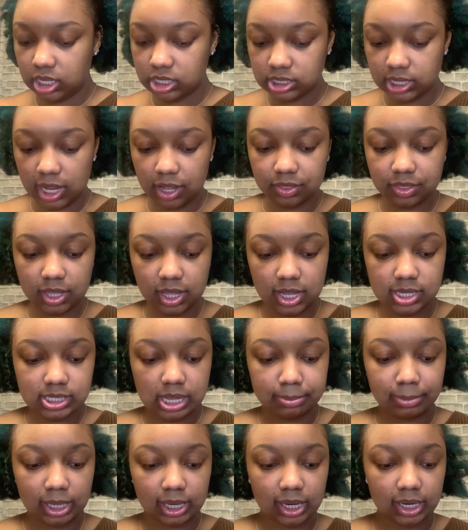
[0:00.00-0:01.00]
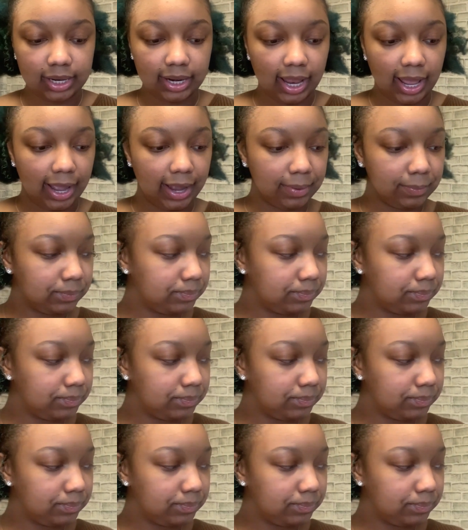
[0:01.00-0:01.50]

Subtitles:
Now these, I'm not gonna lie,